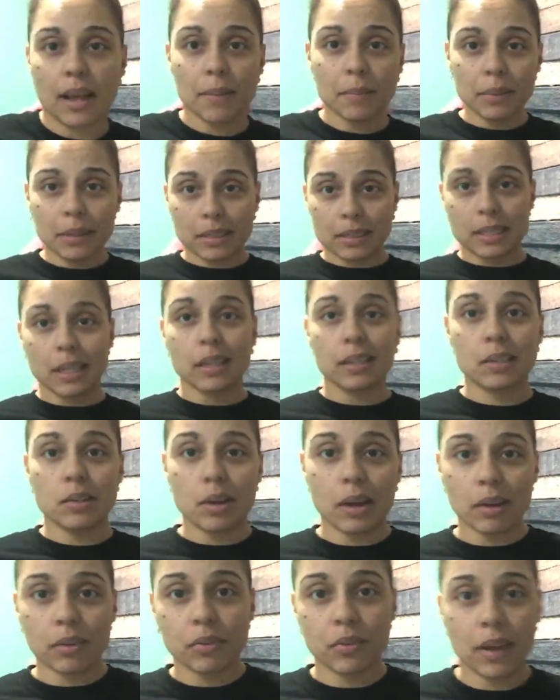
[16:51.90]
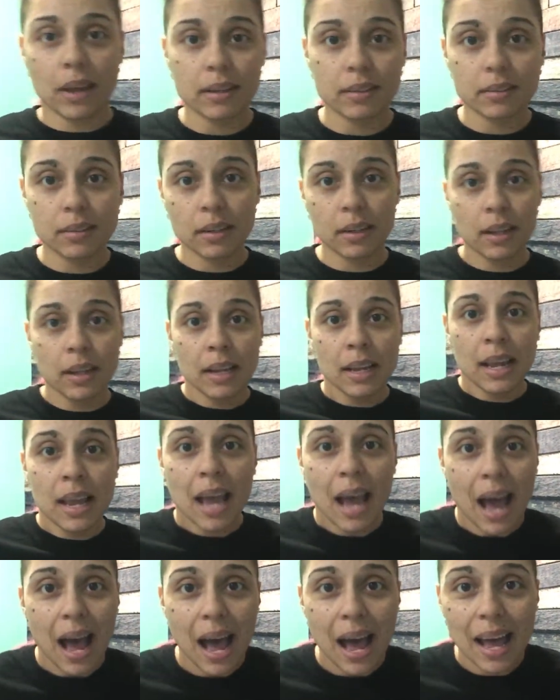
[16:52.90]
I'm going to tell you how fasted
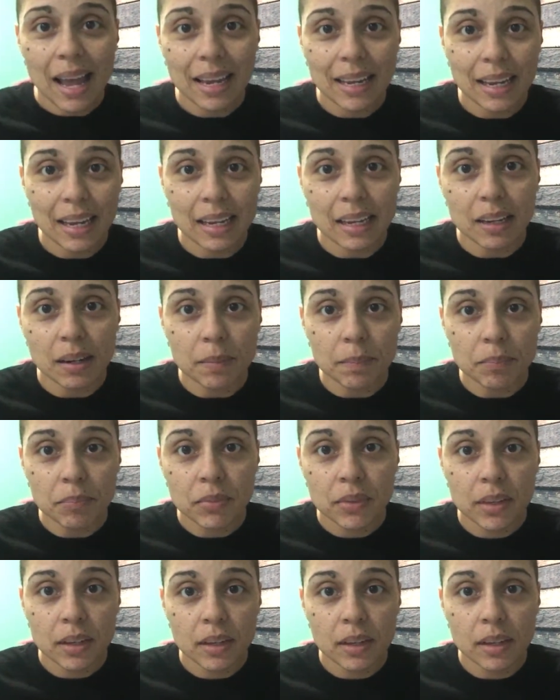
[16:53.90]
I am.